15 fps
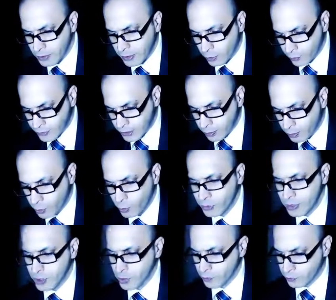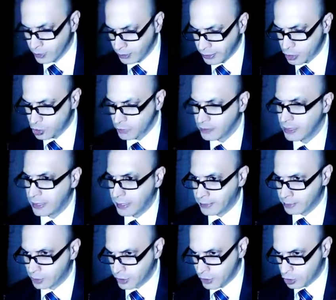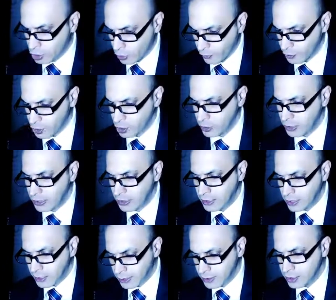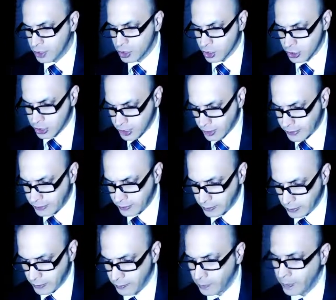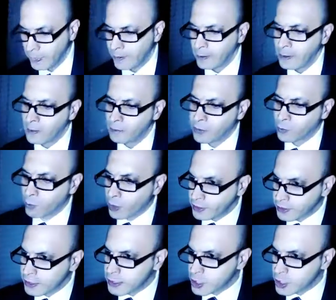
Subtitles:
the importance of religion and the church in society." But what he's